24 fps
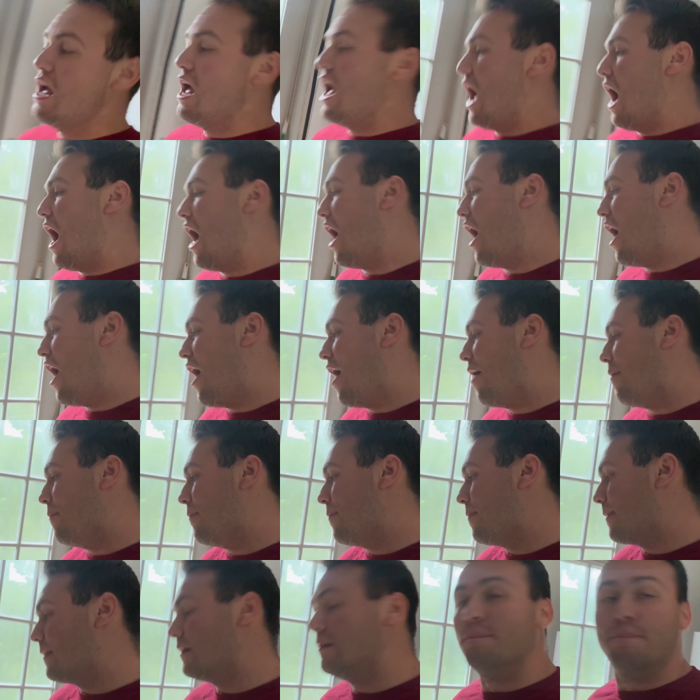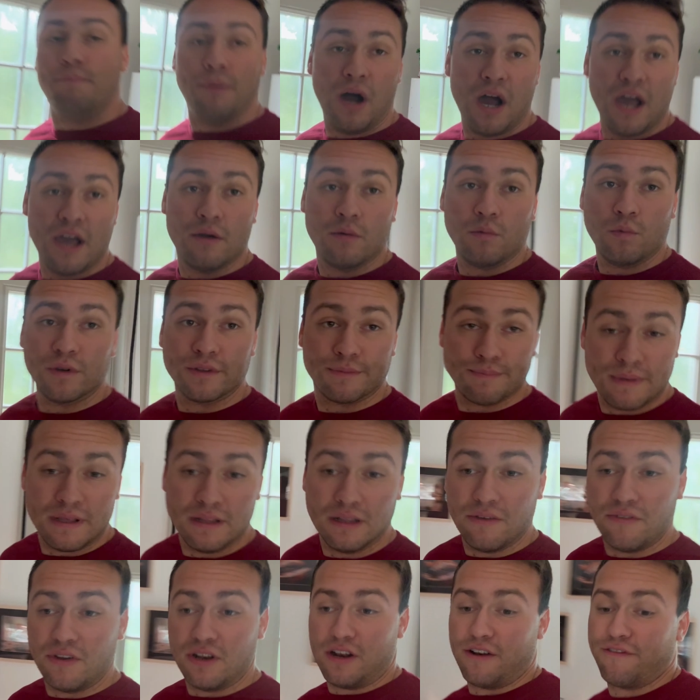But with me
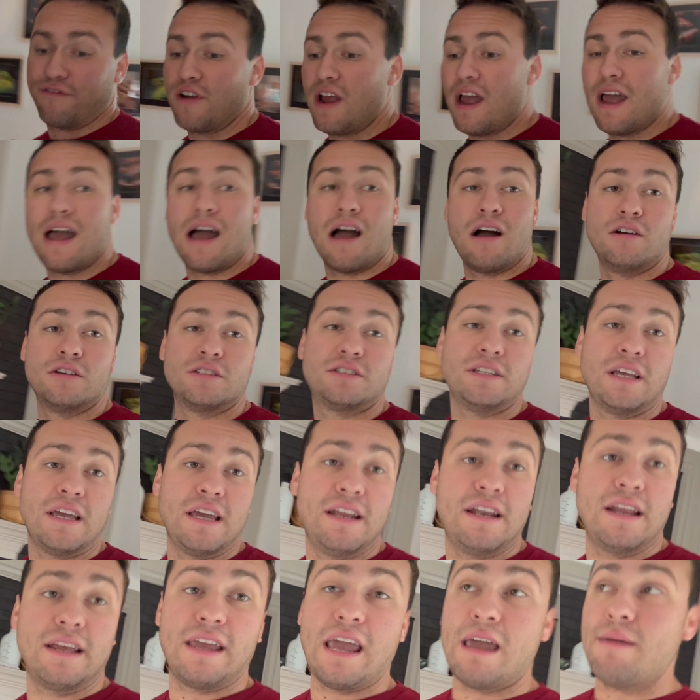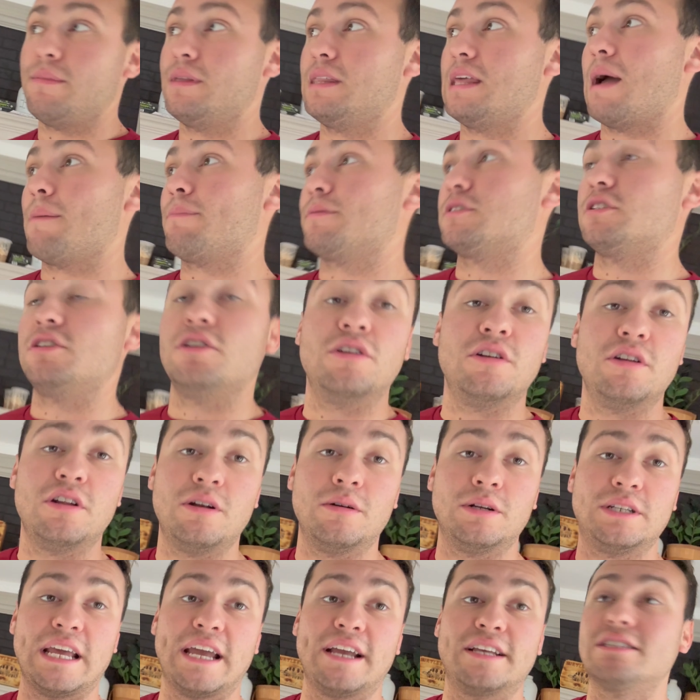living in a frat house, it gave me the opportunity to
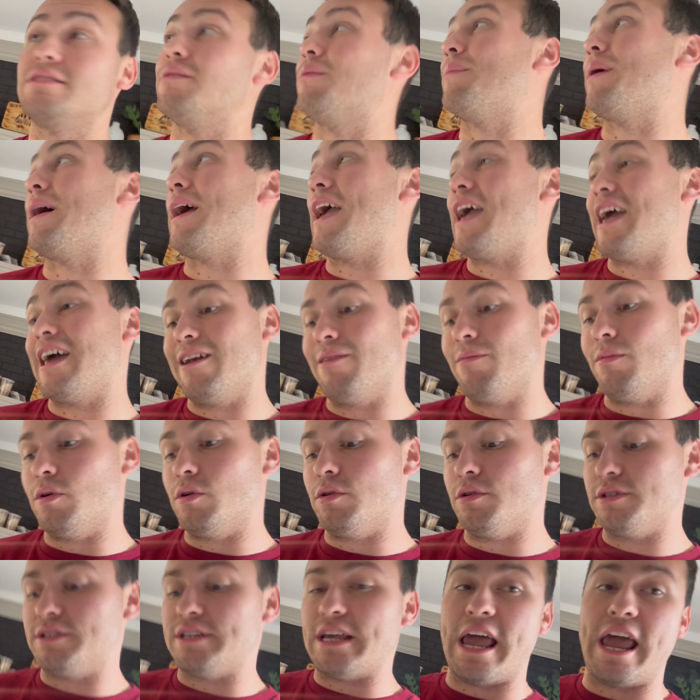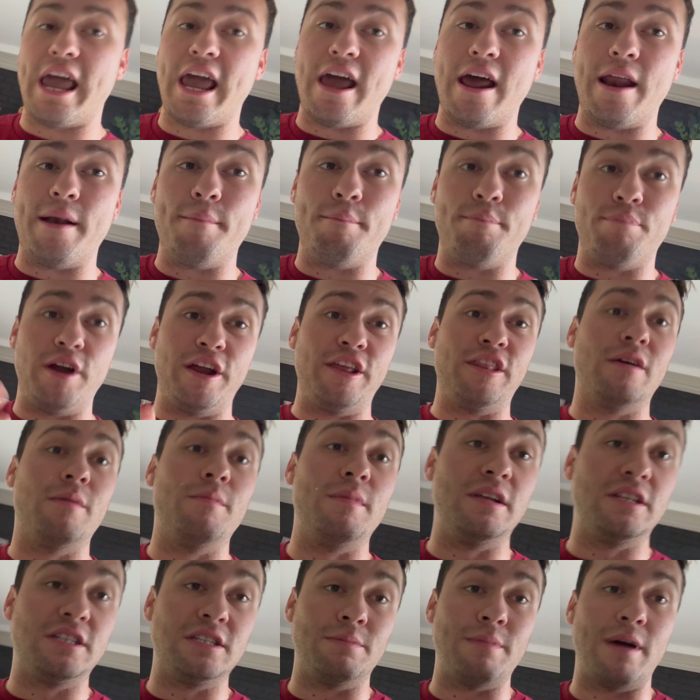take some of my animals and bring them
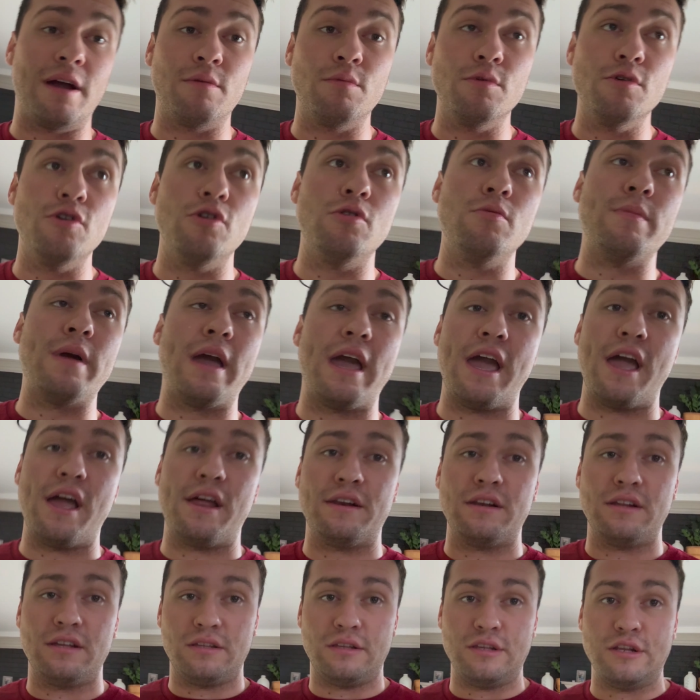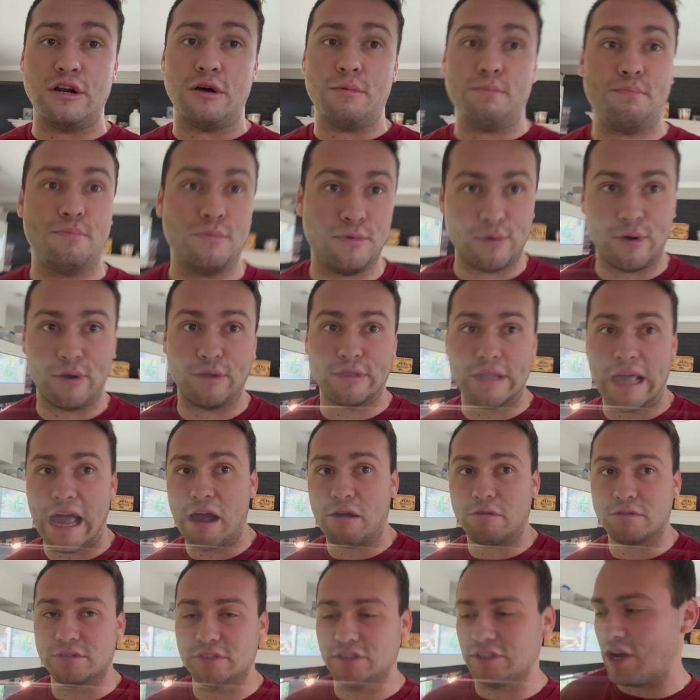into my room and, throughout the
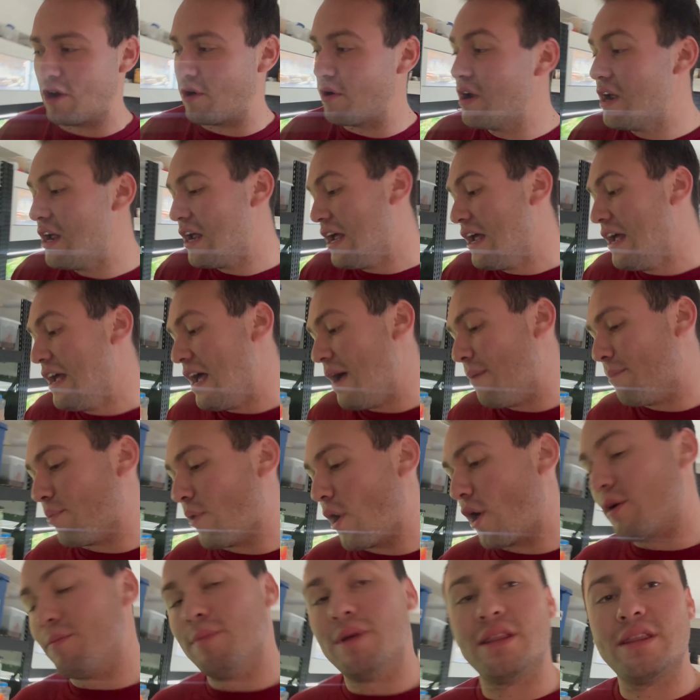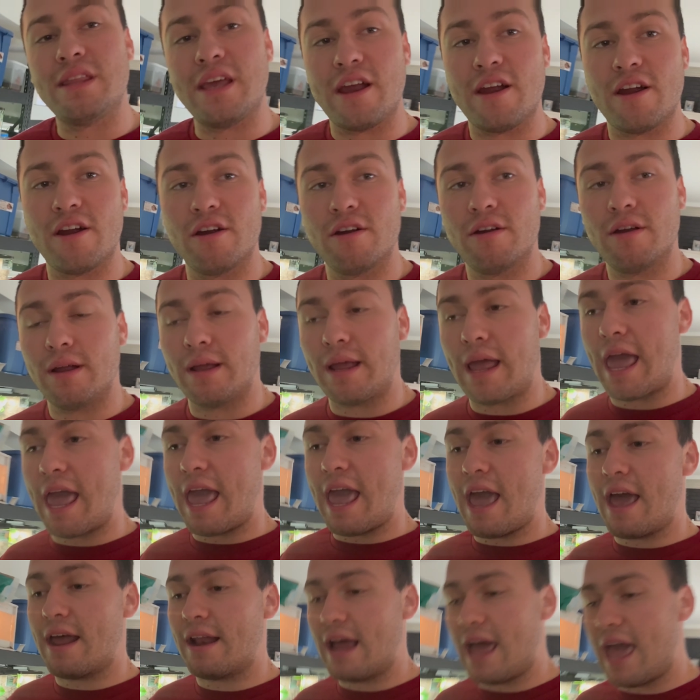house. So brought them in there,
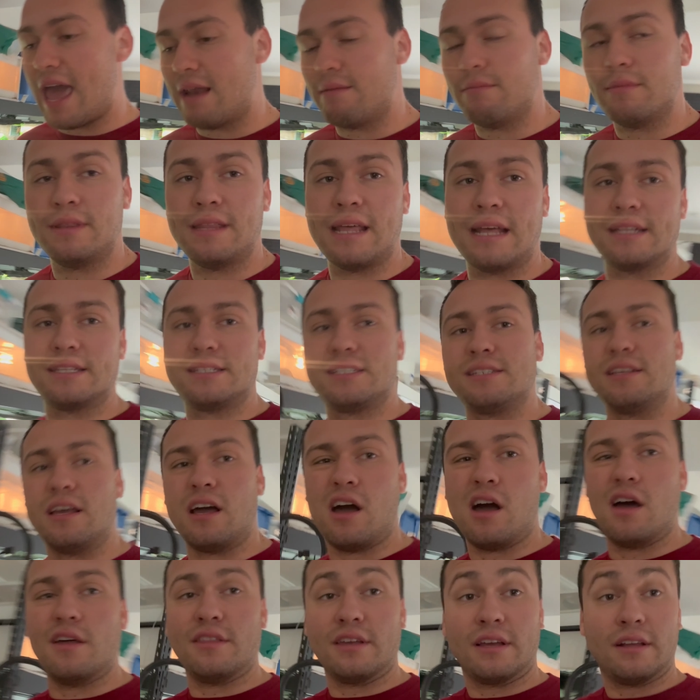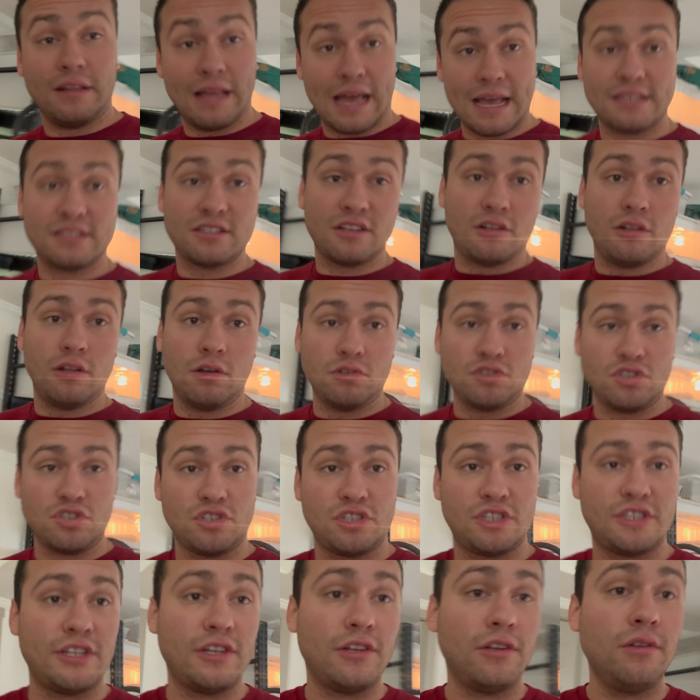and I had them in the glass enclosure
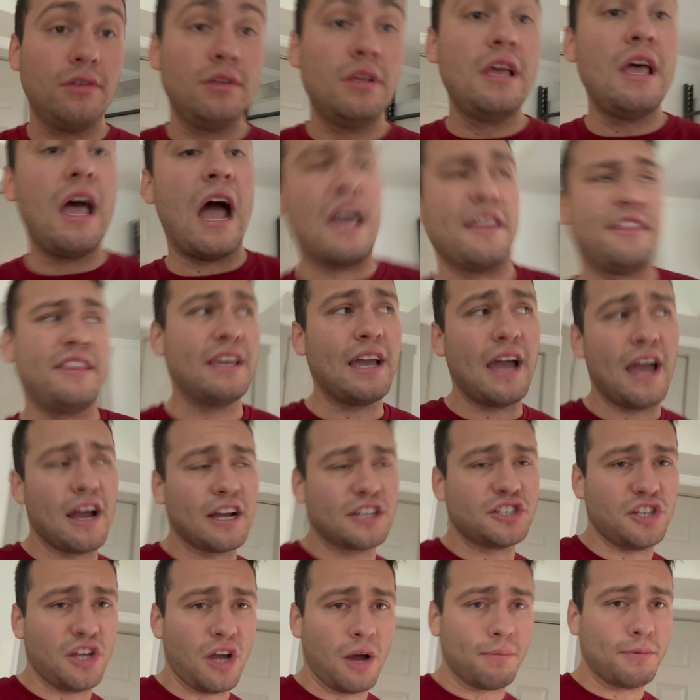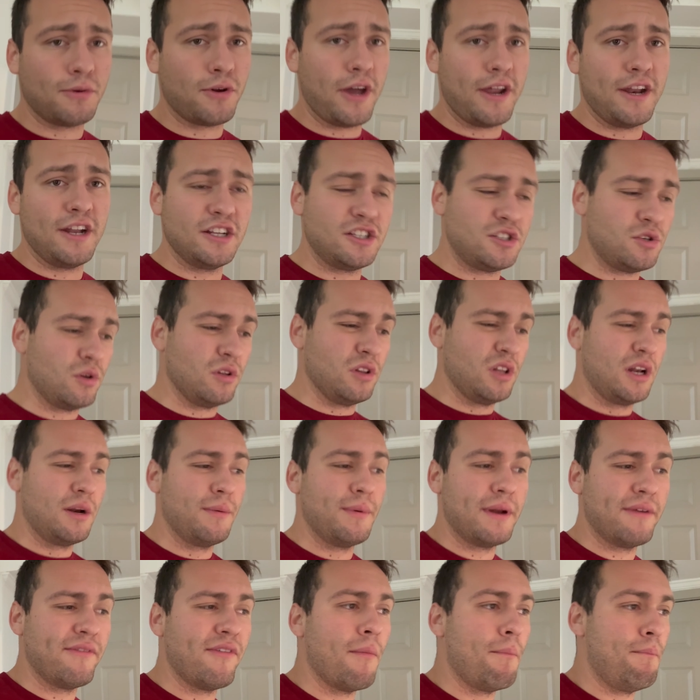still. I think I actually upgraded to a little
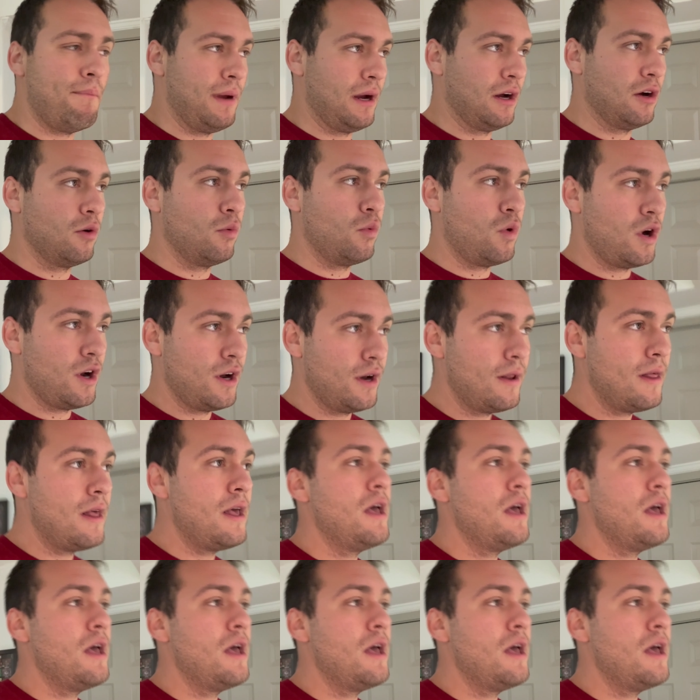bit of a bigger one.